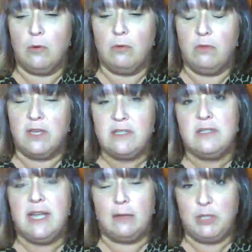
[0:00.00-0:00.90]
This
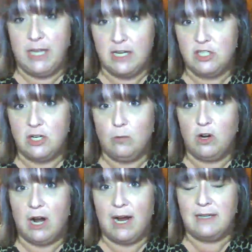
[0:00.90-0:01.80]
is the application
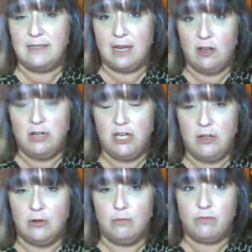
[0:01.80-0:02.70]
where I tell
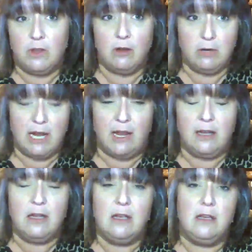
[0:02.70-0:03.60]
you,
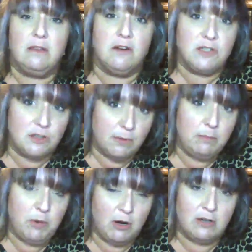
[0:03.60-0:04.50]
okay, there's 3
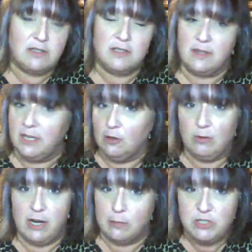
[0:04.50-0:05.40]
parts to the guilt
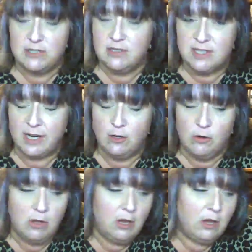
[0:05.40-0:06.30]
redemption
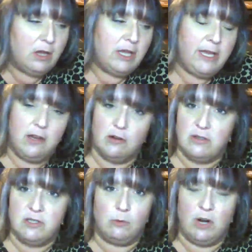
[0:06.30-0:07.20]
cycle.
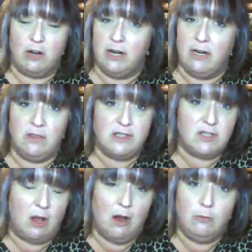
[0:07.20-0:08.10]
Here's where in the
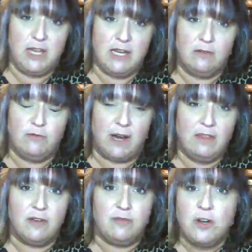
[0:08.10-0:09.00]
song we can
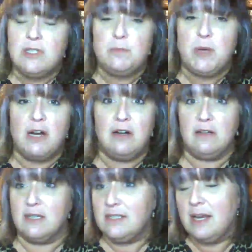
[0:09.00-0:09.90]
find the first
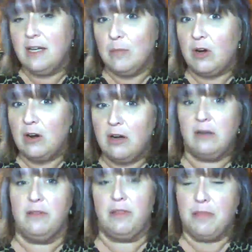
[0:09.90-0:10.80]
part, the second
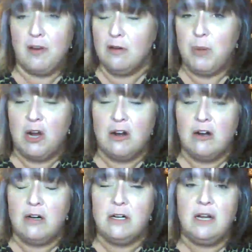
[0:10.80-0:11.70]
part, the third
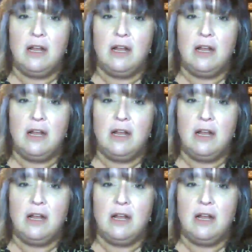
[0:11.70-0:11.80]
part,